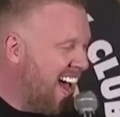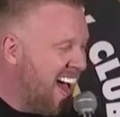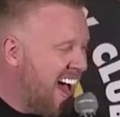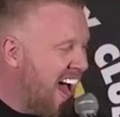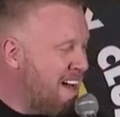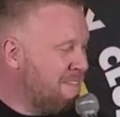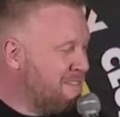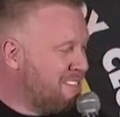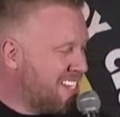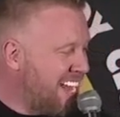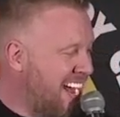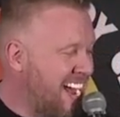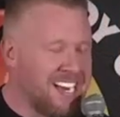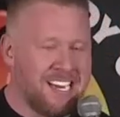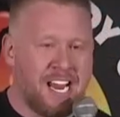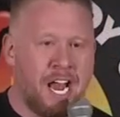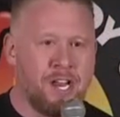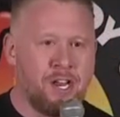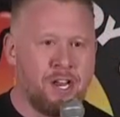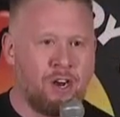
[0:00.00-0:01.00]
I'm skating
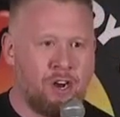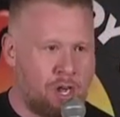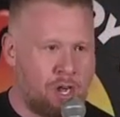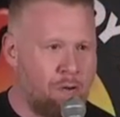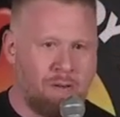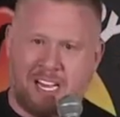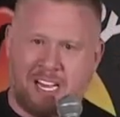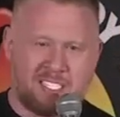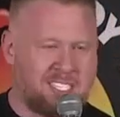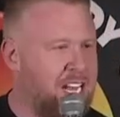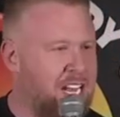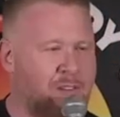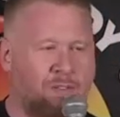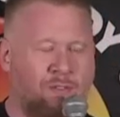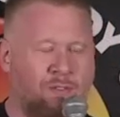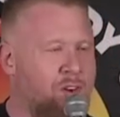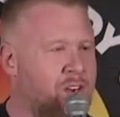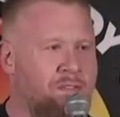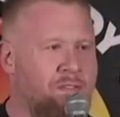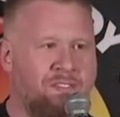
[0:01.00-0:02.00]
you and you're going, that sounds
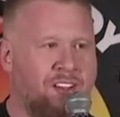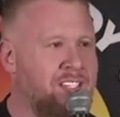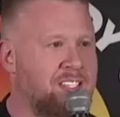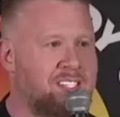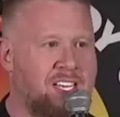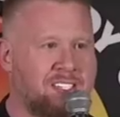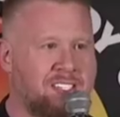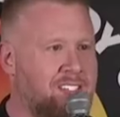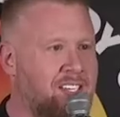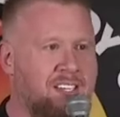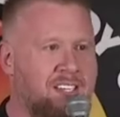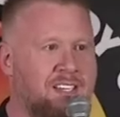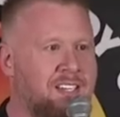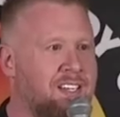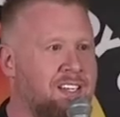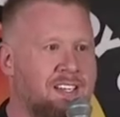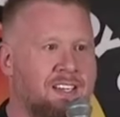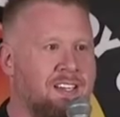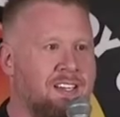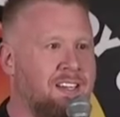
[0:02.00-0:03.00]
fucking fantastic.
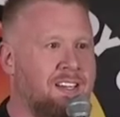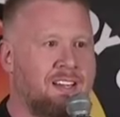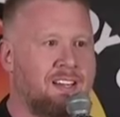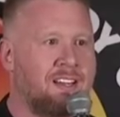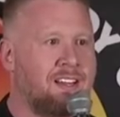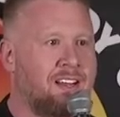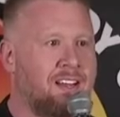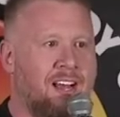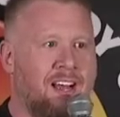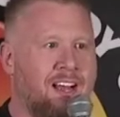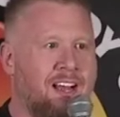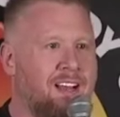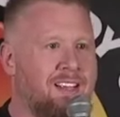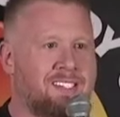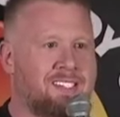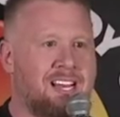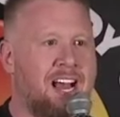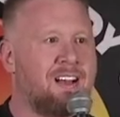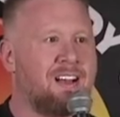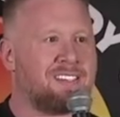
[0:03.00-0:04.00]

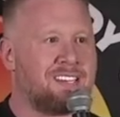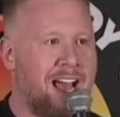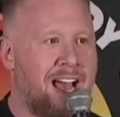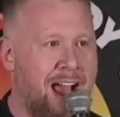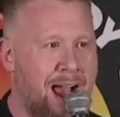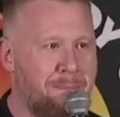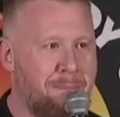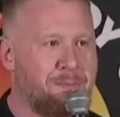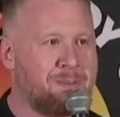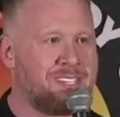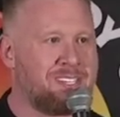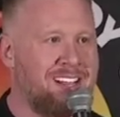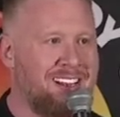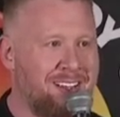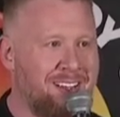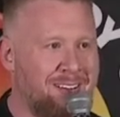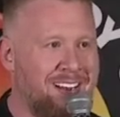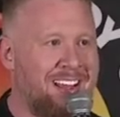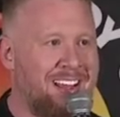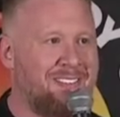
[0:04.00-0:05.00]
sounds
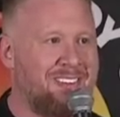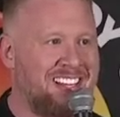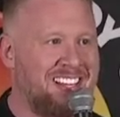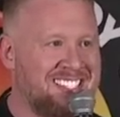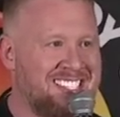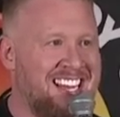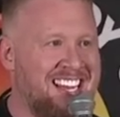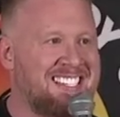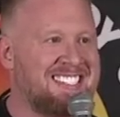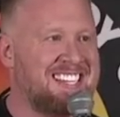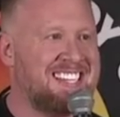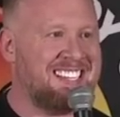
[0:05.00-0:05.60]
absolutely fantastic.